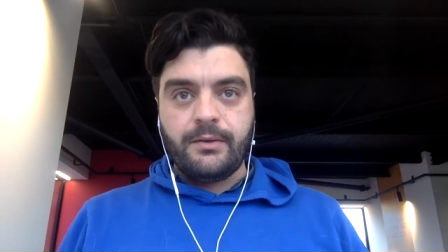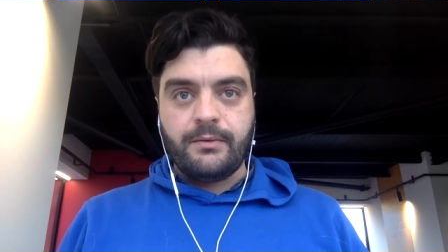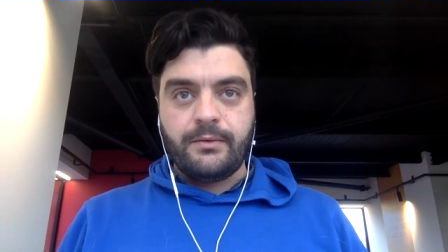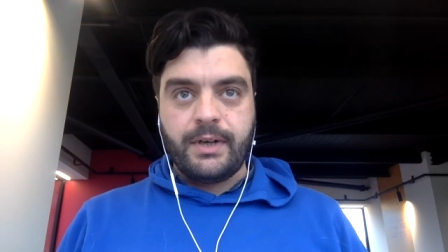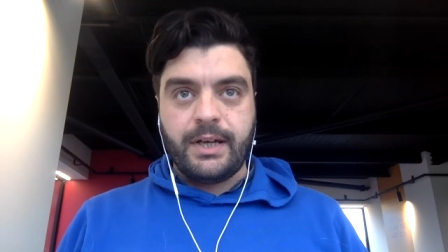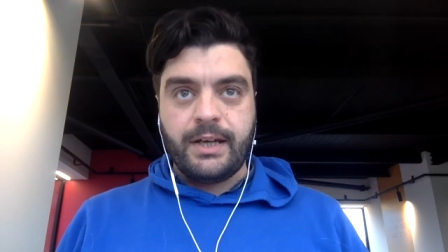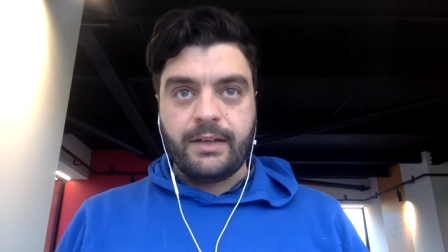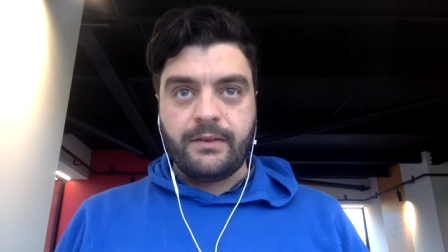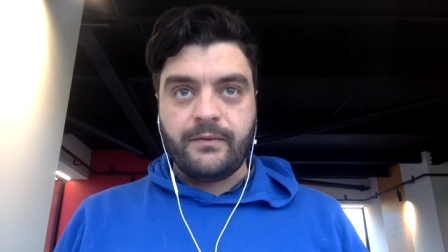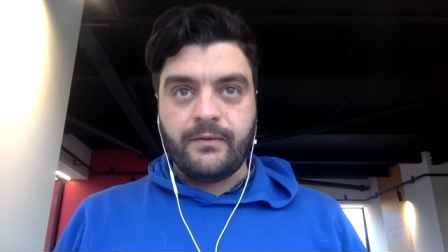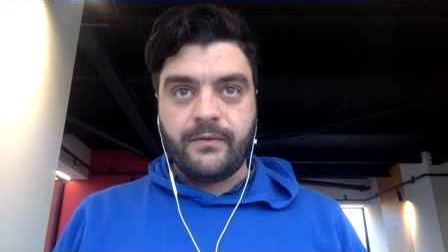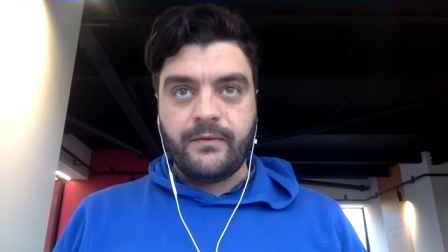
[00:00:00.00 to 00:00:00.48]

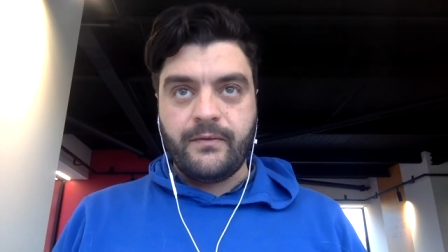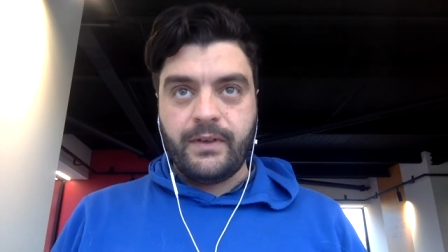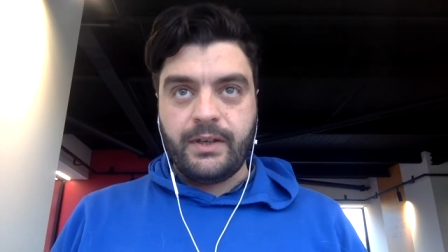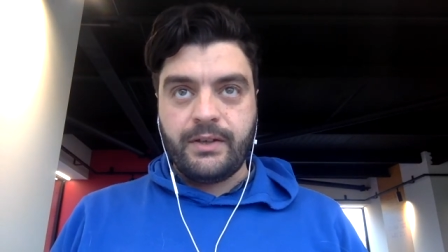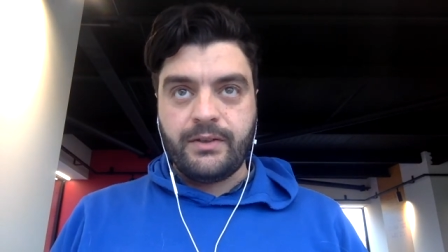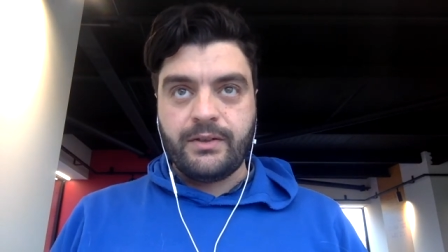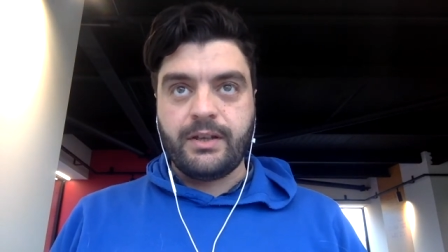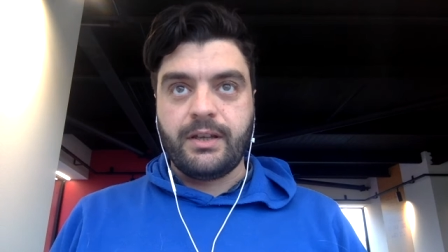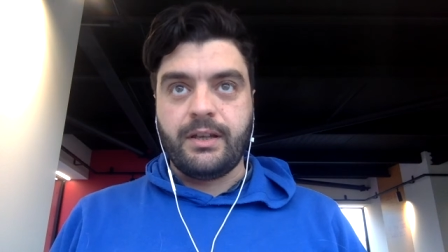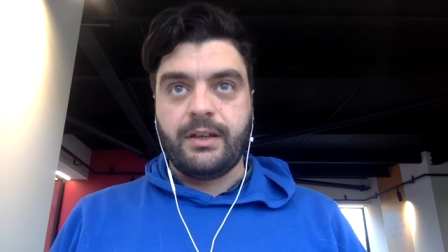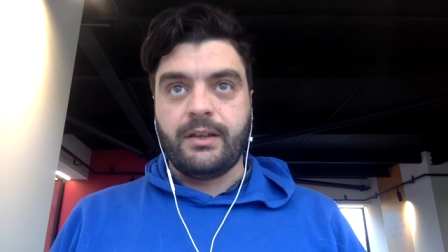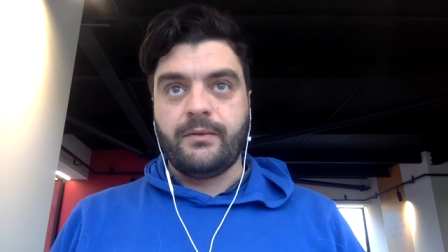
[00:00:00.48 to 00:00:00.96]
Rand
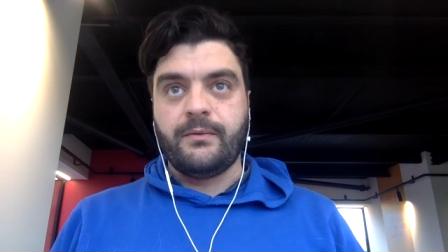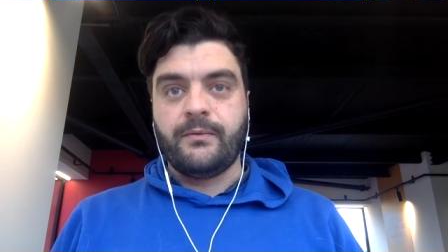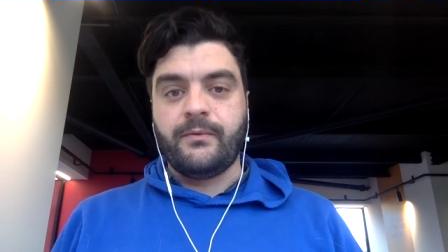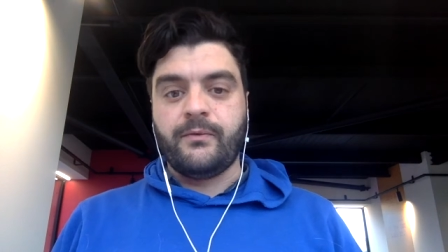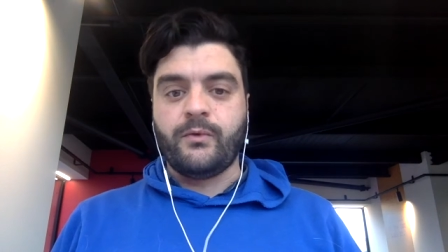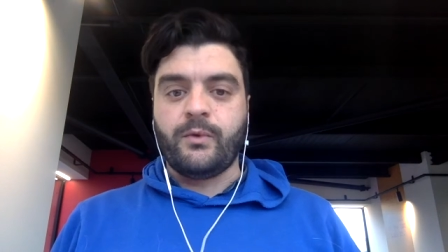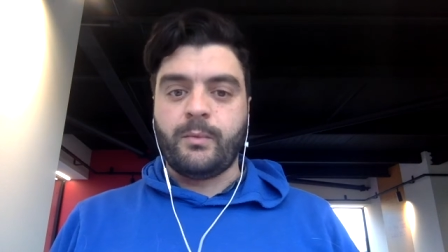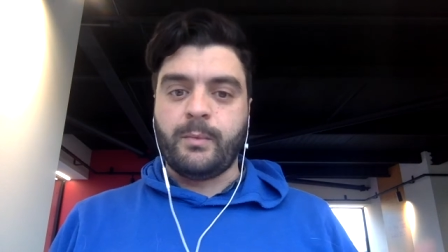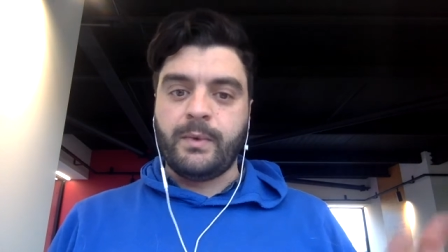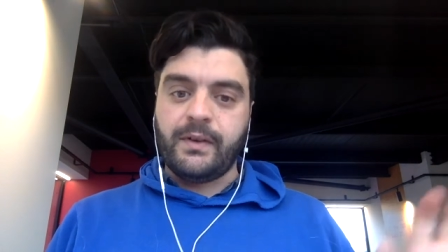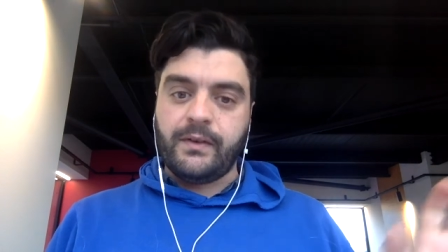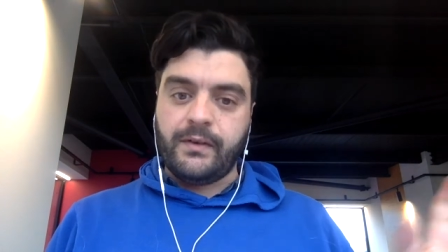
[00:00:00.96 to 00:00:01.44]
Fishkin,
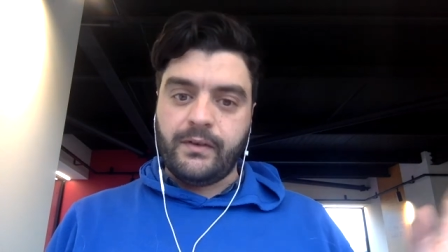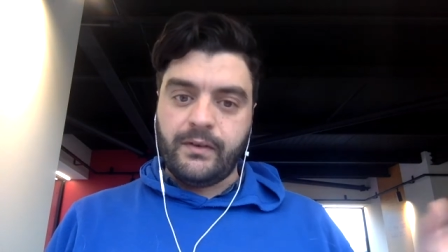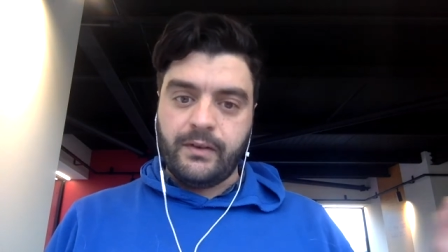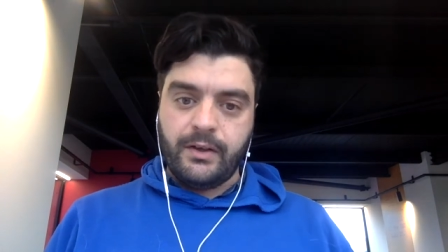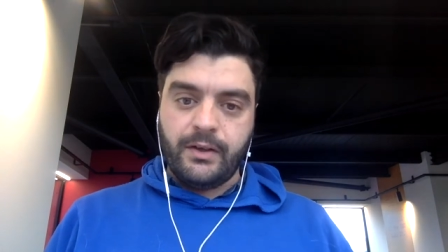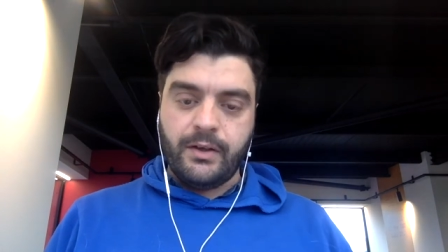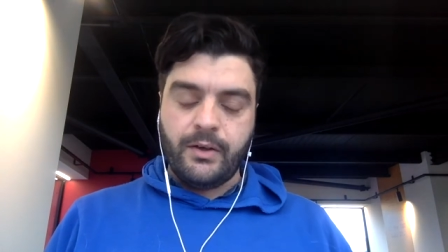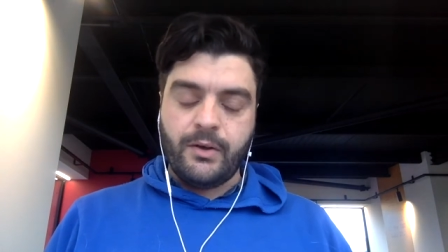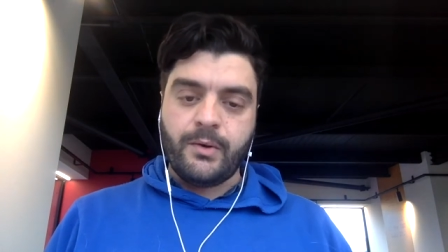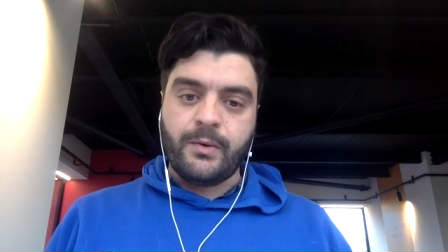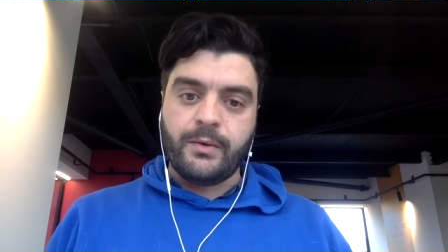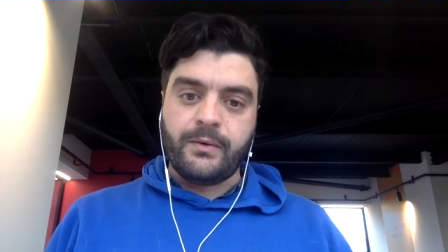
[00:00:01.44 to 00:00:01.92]
former
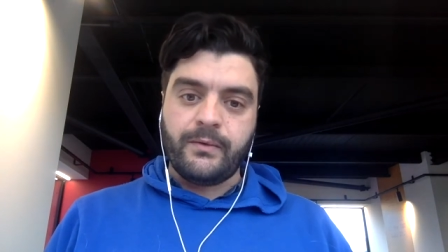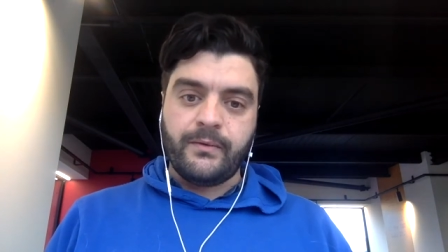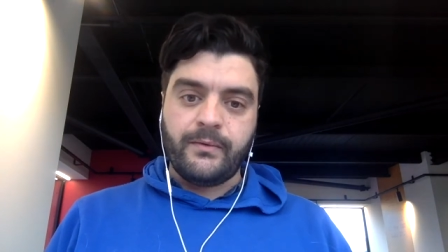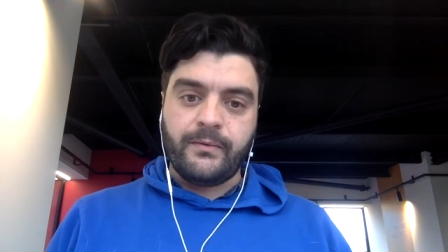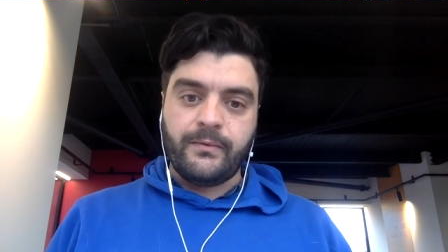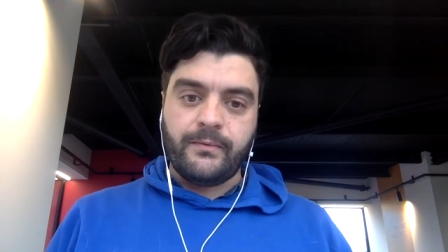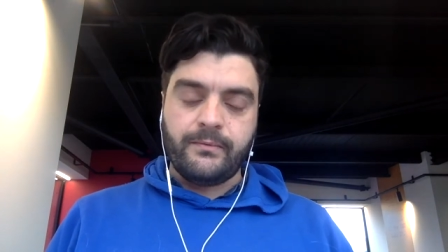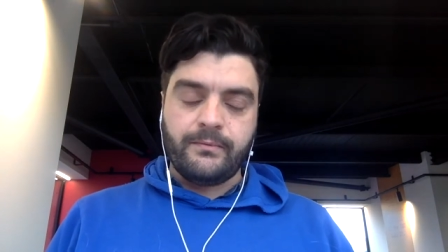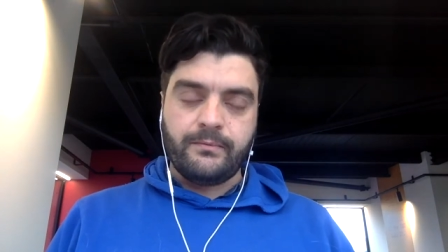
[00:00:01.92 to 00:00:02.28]
CEO and